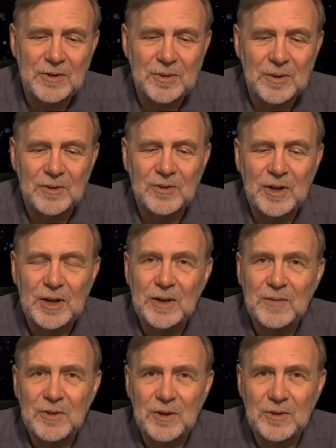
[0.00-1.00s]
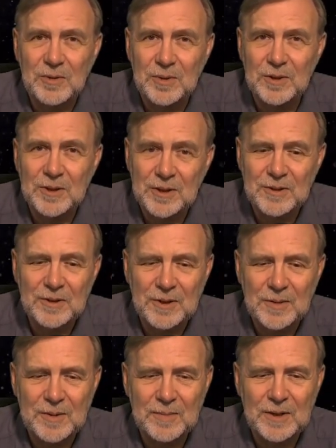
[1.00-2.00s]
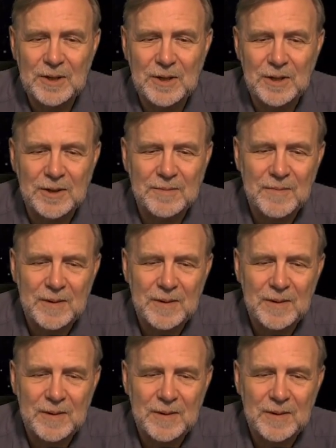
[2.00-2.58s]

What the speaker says: to ourselves and to another human being